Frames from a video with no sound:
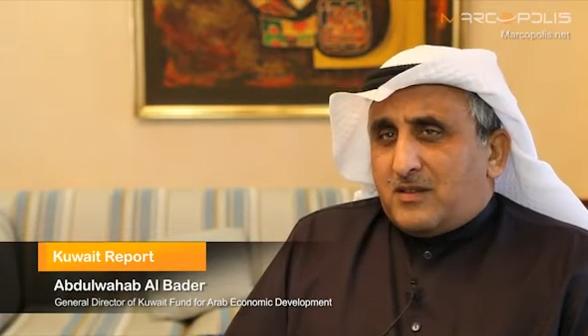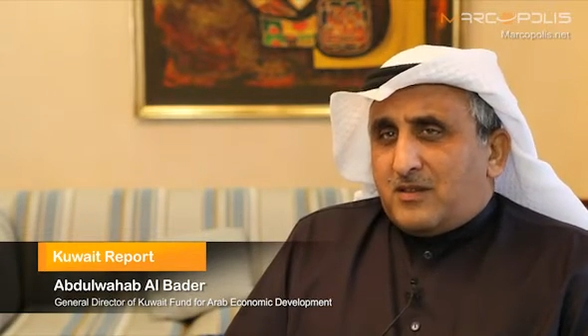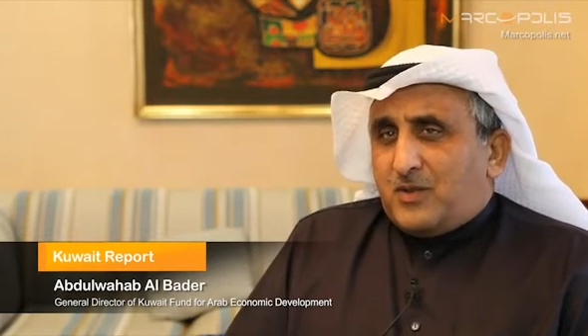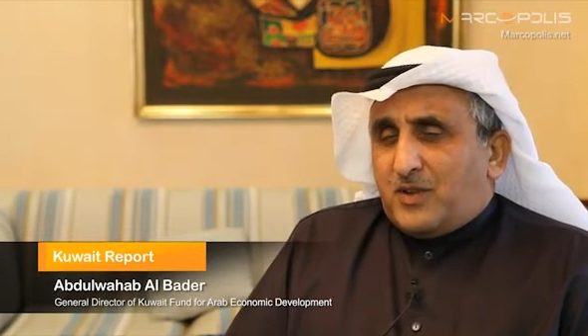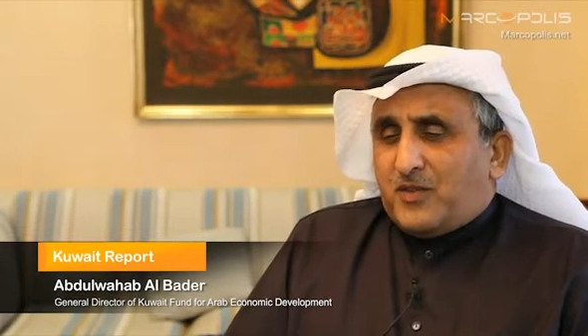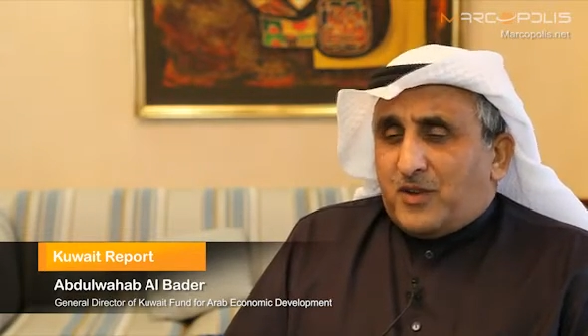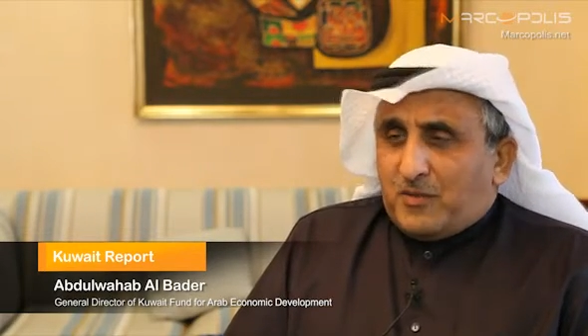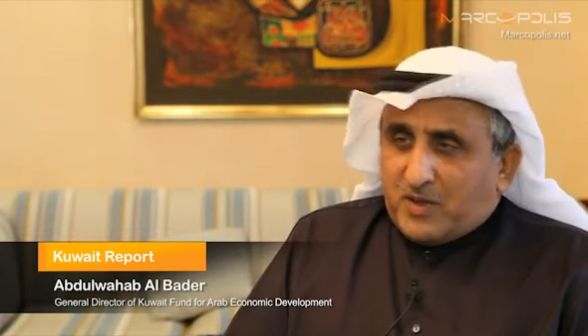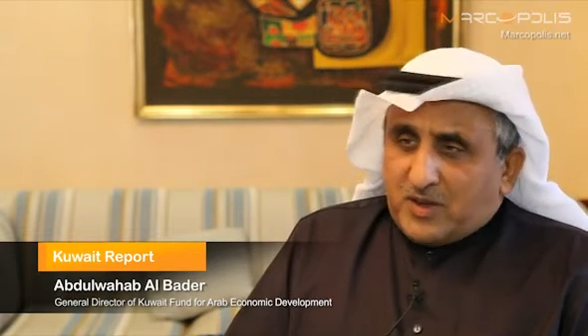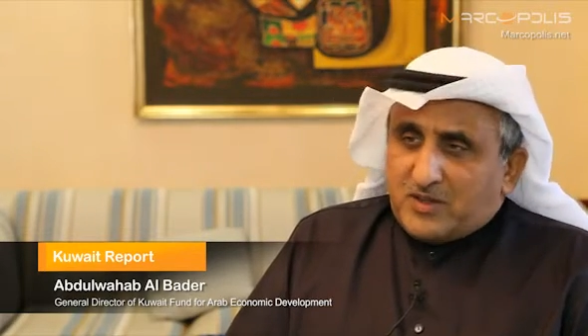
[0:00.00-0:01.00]
Kuwait
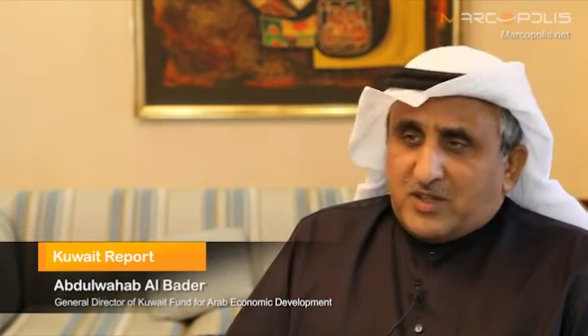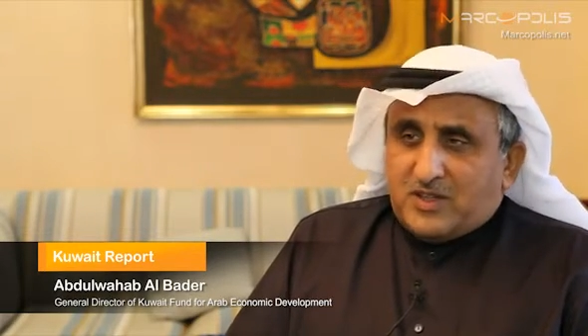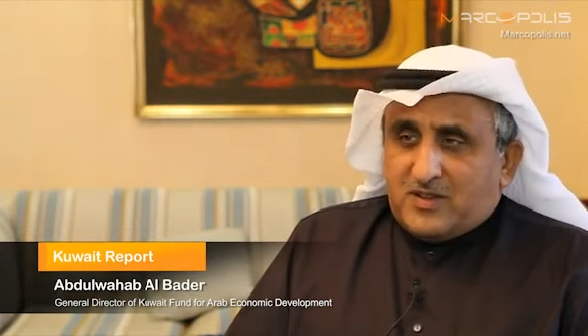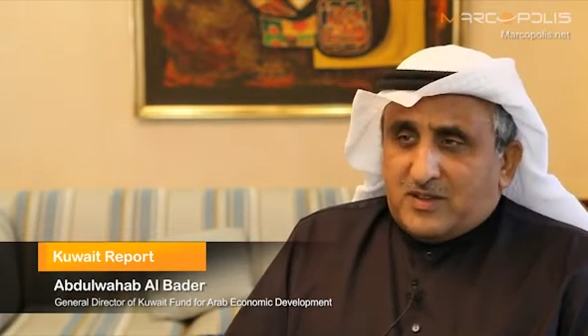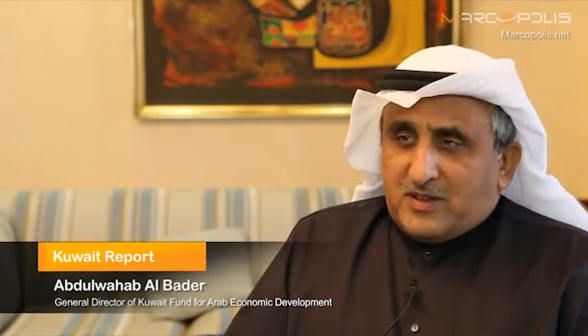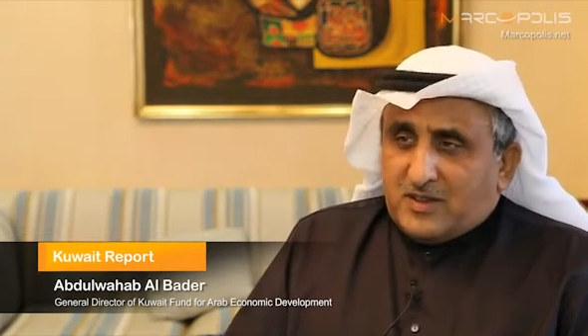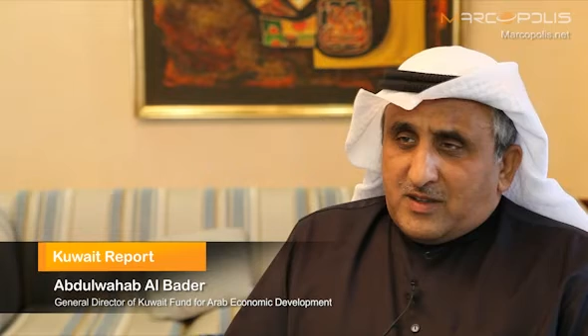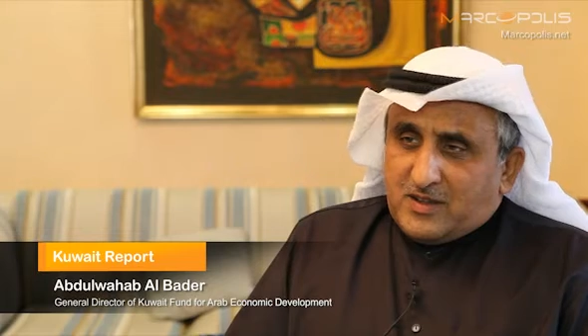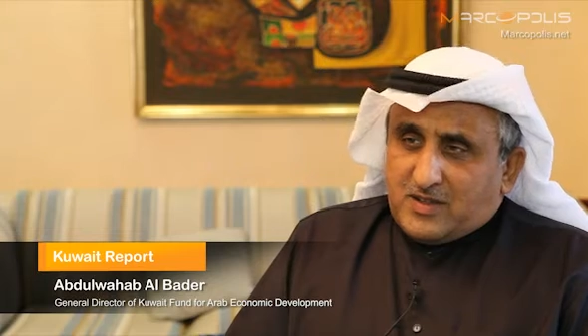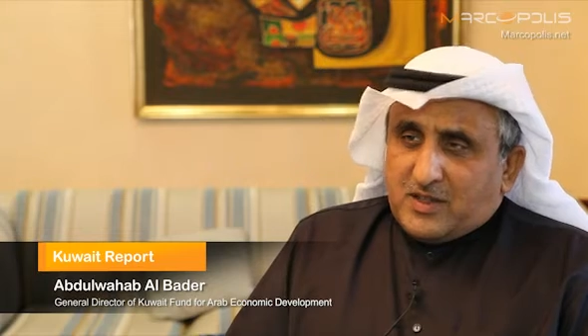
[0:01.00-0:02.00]
foreign policy
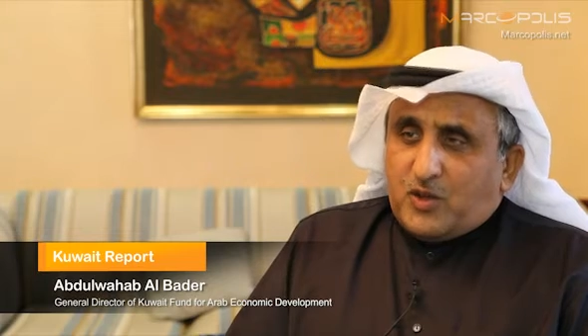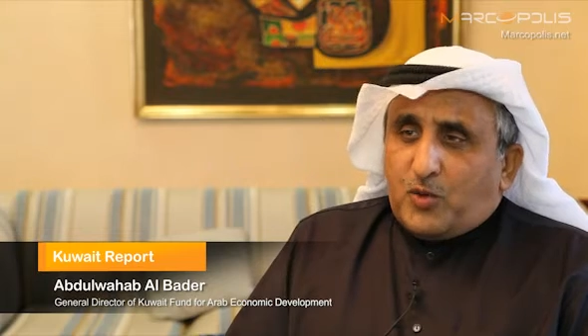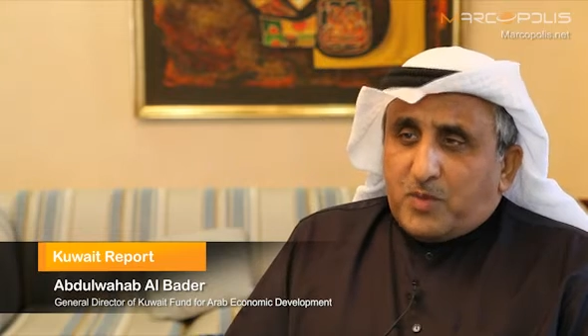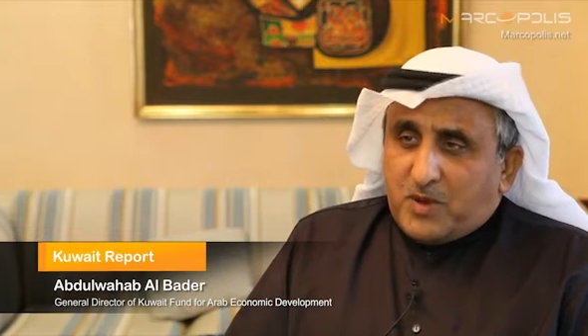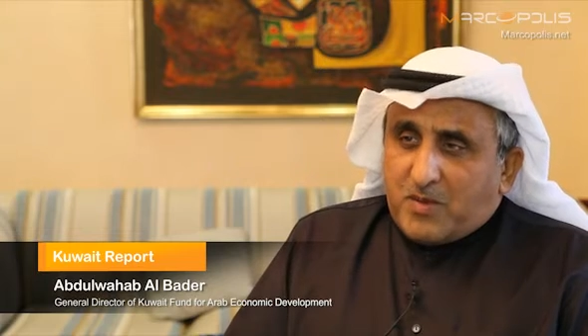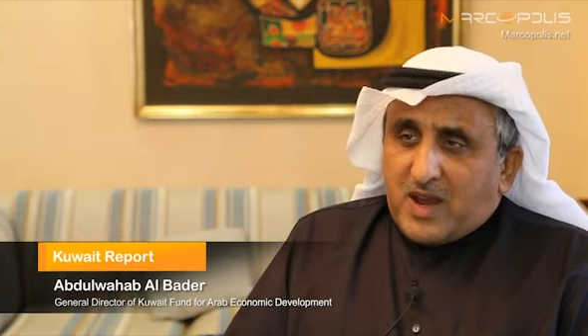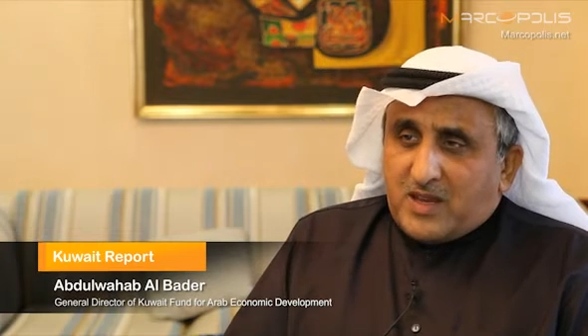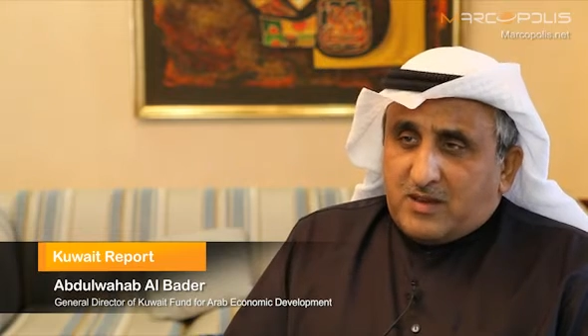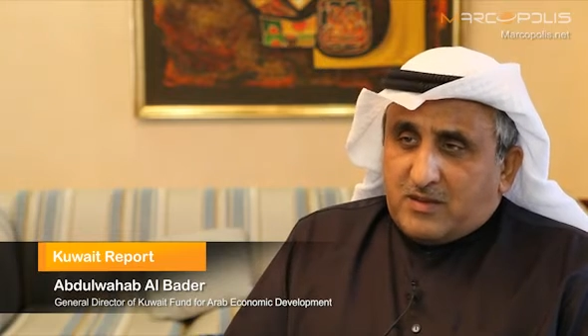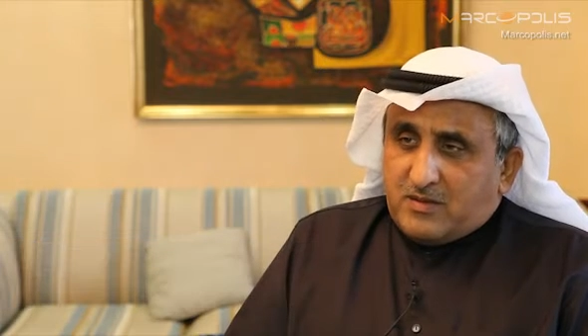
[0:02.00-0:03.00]
is an
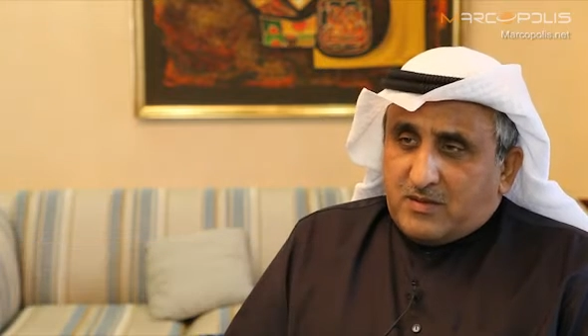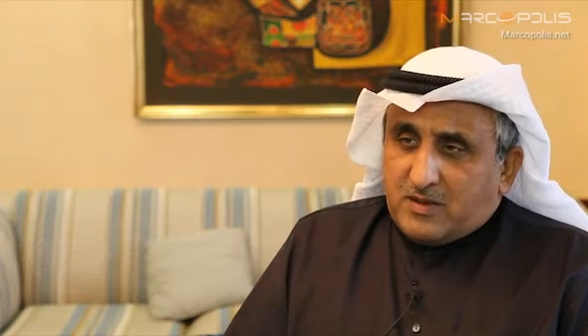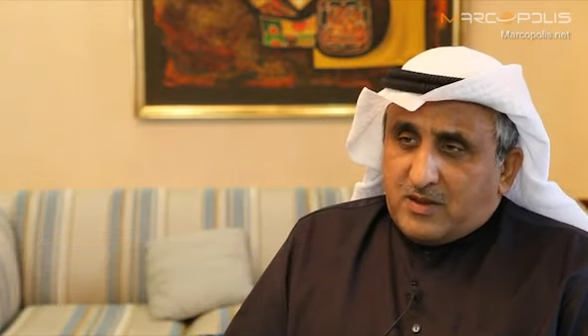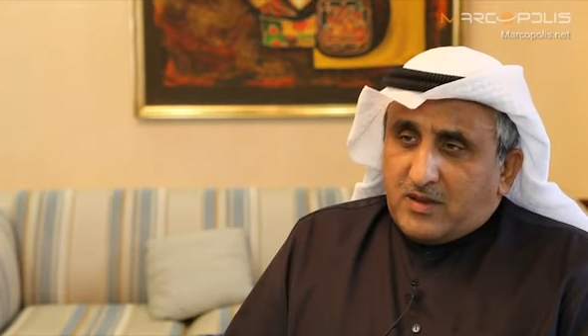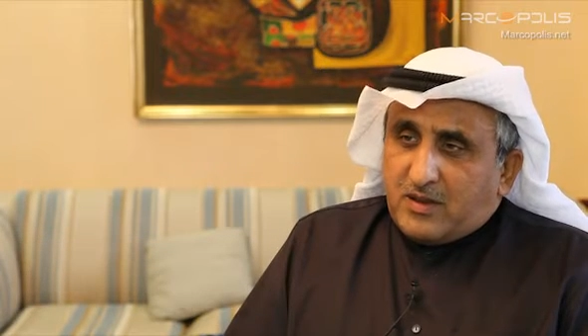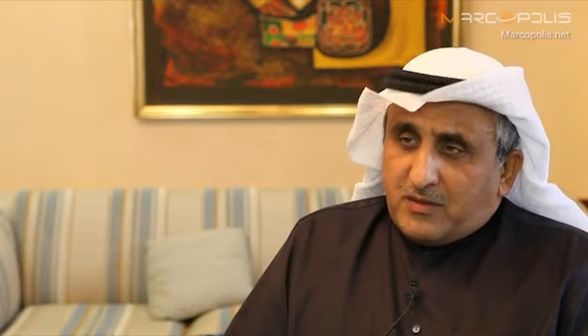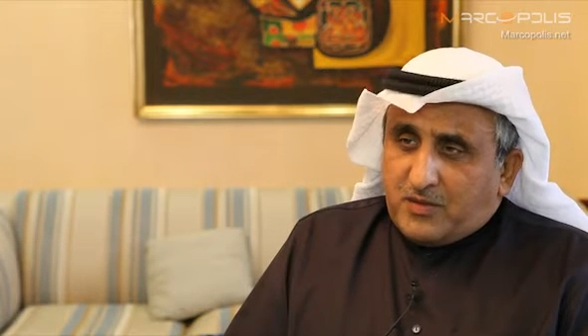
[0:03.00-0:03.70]
open-minded